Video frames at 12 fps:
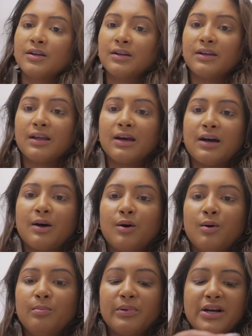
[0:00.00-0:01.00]

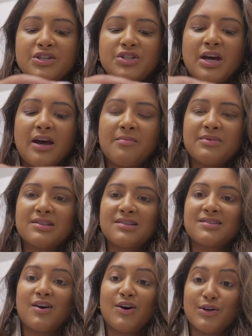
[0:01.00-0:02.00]
Now blush time. This
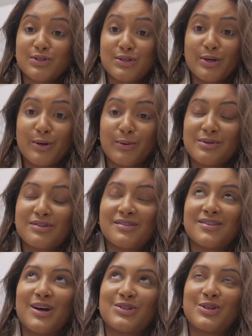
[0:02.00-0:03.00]
is also
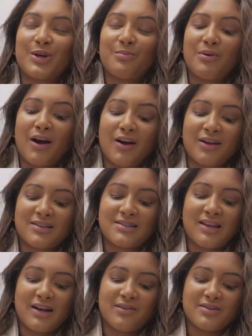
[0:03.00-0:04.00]
such a good
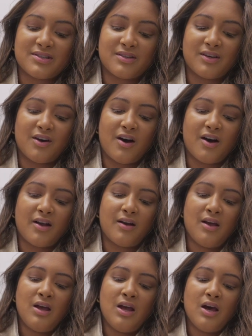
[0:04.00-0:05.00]
product that I recently got.
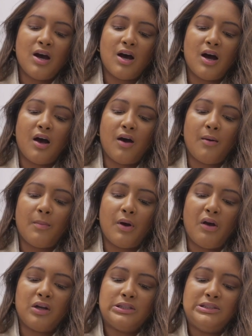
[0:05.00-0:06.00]

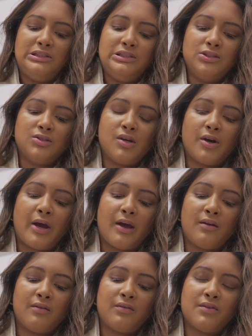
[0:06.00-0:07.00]
Um,
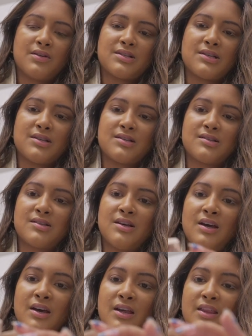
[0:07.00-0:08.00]
okay, this is
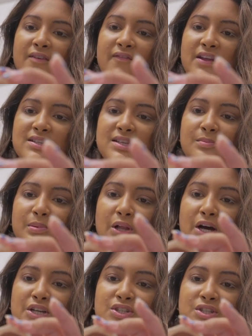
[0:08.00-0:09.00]
the Fenty
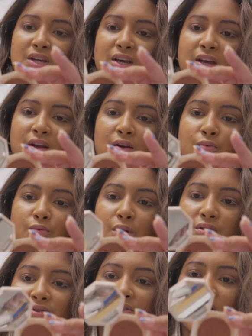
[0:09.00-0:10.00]
blush in
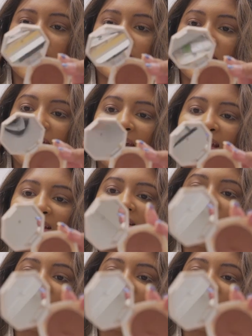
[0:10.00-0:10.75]
Rose Latte and